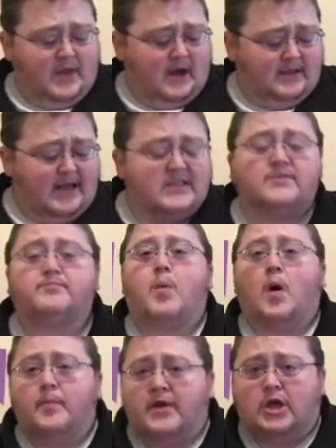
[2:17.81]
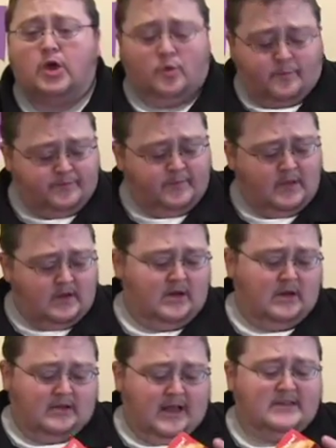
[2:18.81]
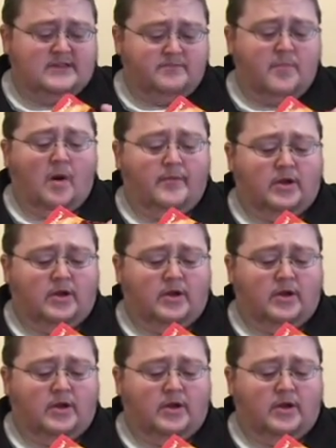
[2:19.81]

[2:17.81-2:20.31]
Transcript: Lots of barbecue. Lots of